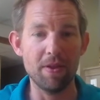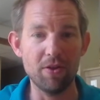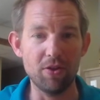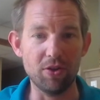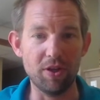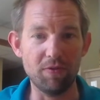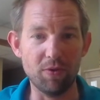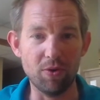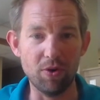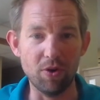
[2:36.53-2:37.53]
looking
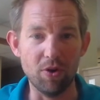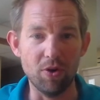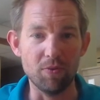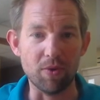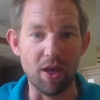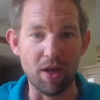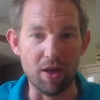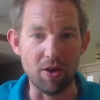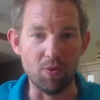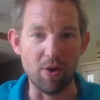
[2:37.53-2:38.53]
for
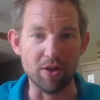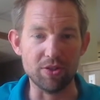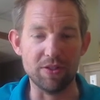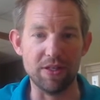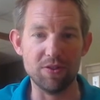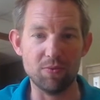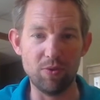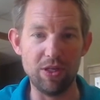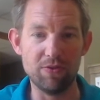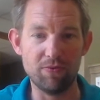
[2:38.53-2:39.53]
a watch that doesn't
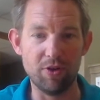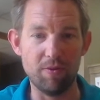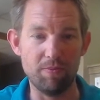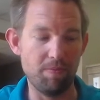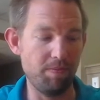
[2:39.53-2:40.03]
read from